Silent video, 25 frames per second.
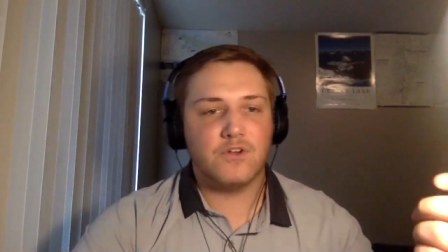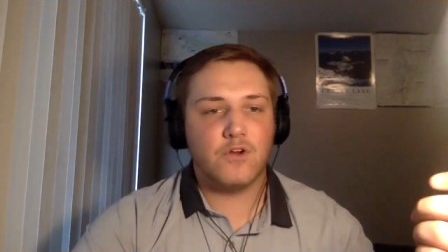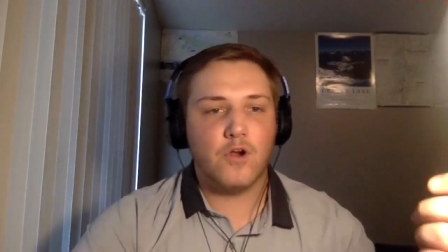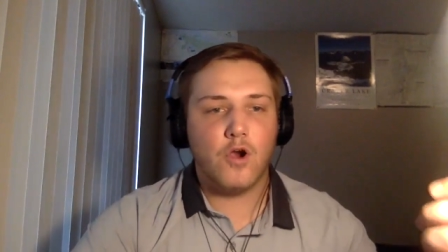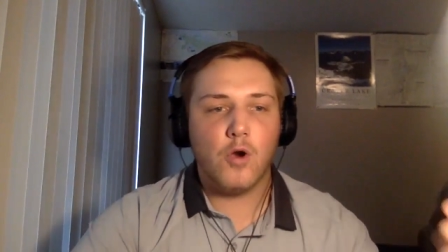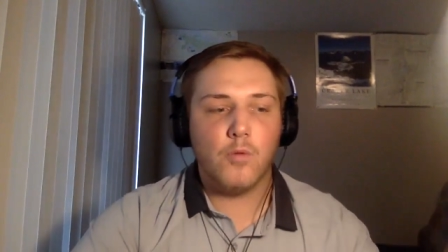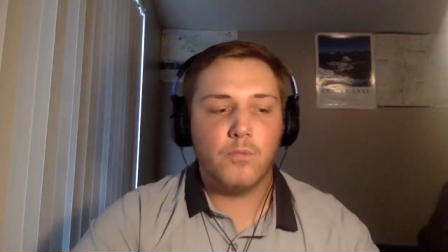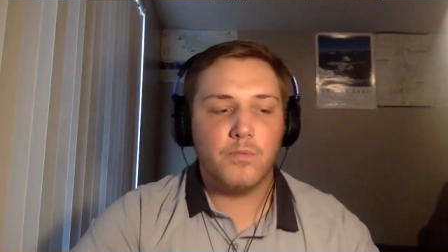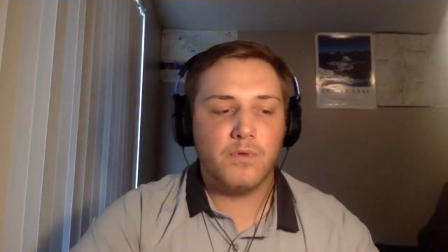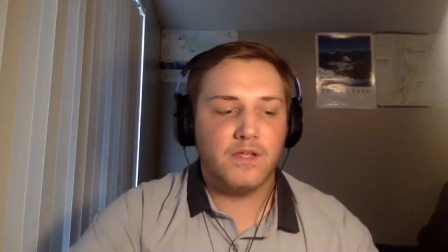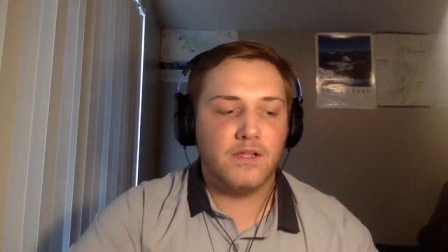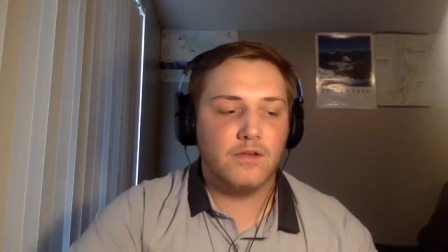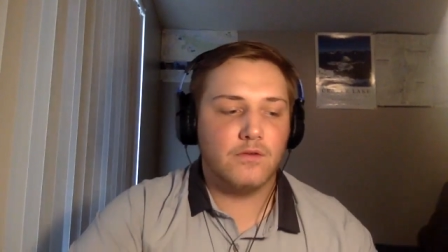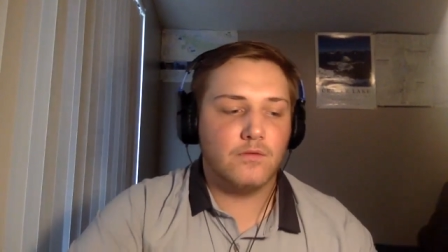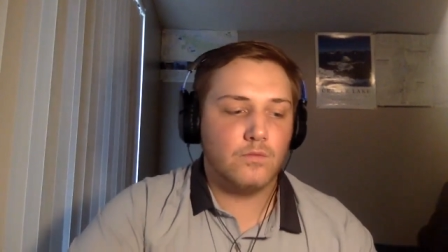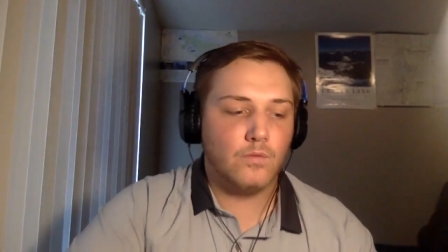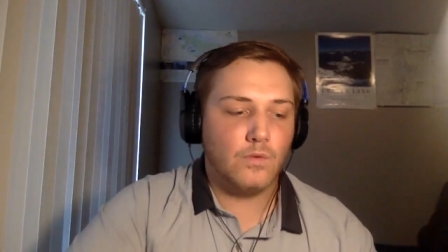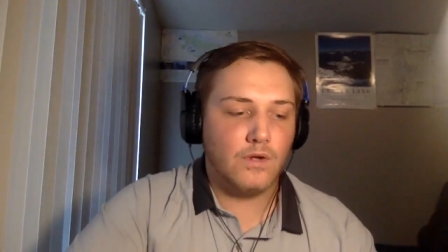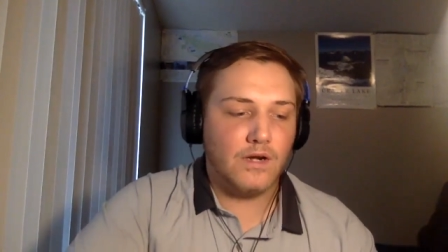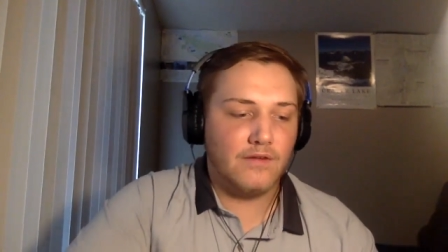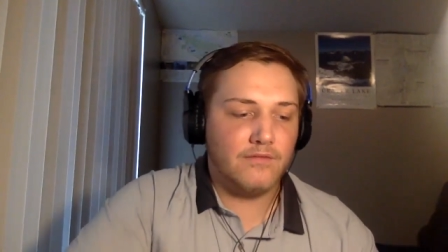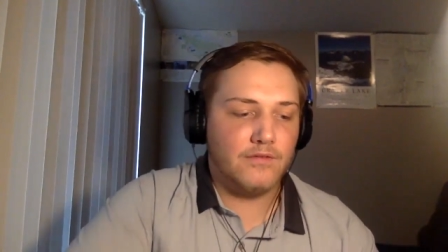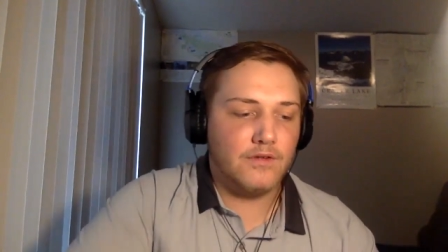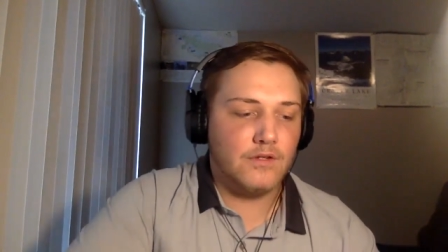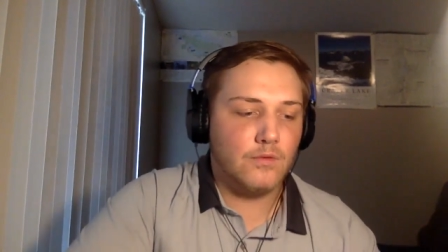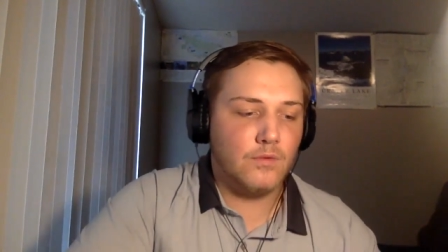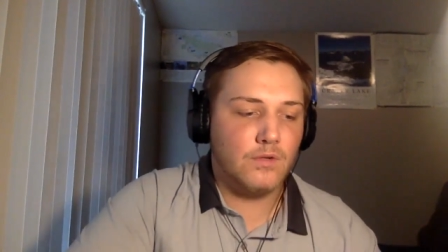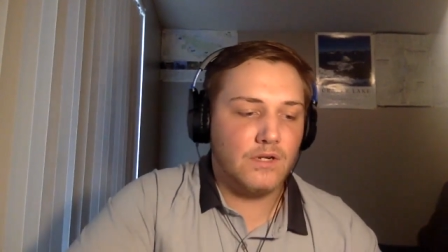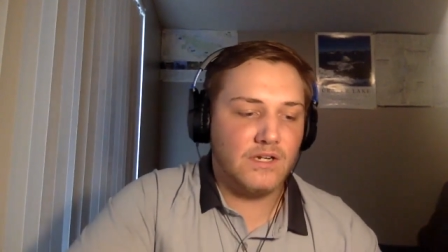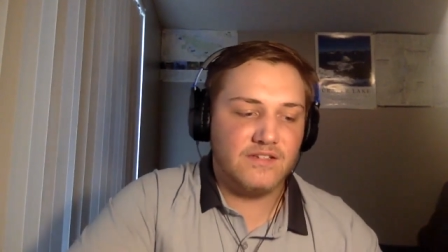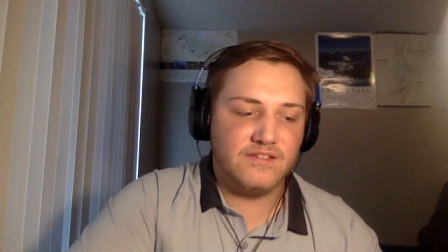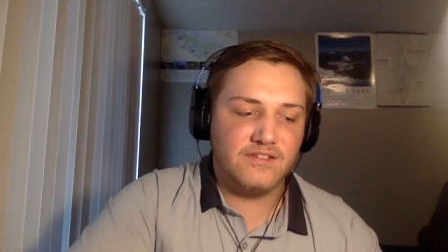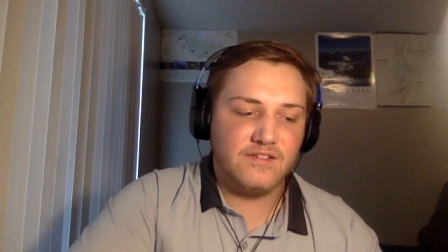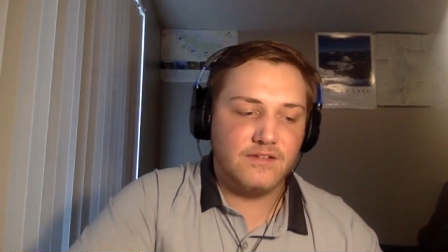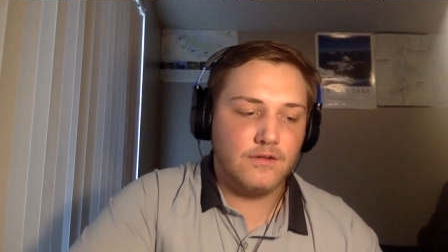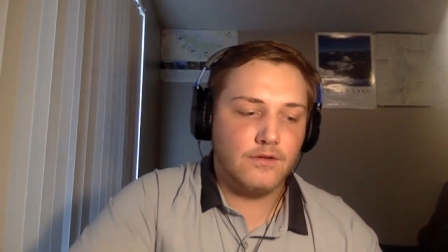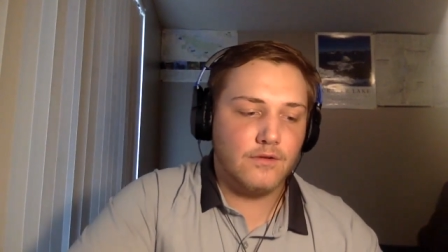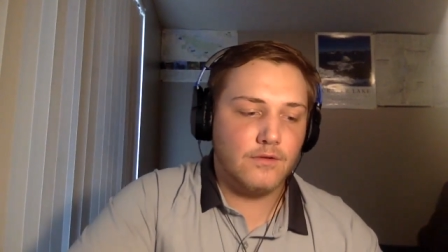are open, whatever you want to
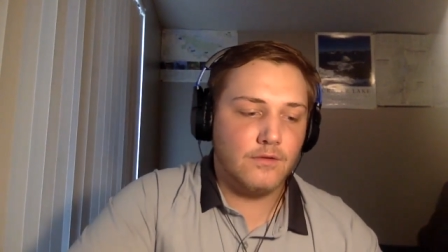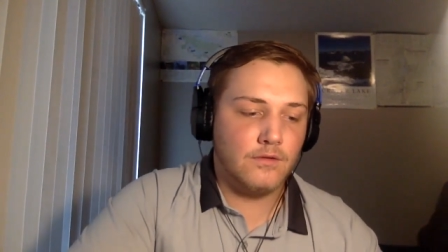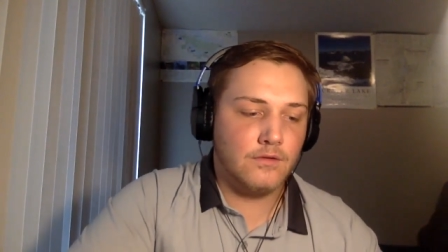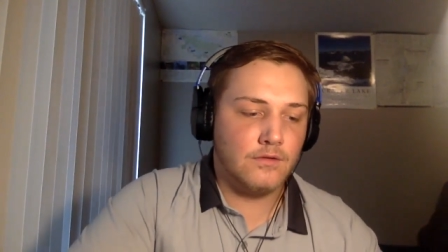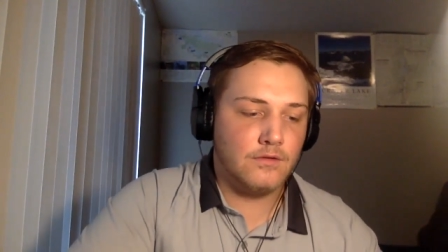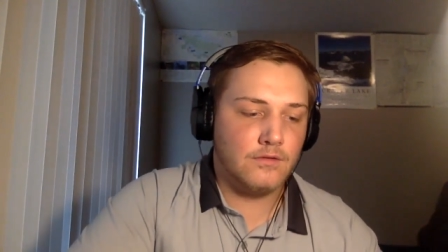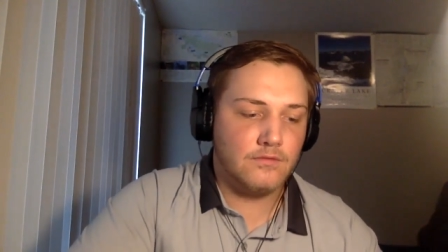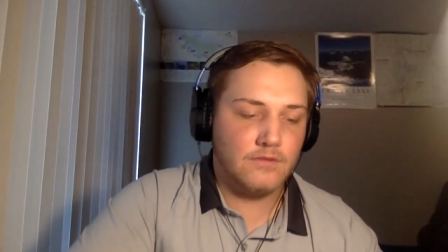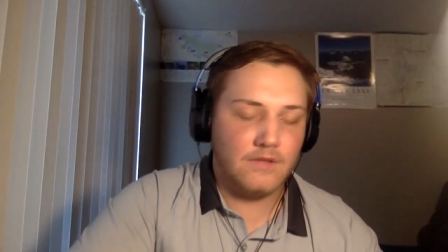do.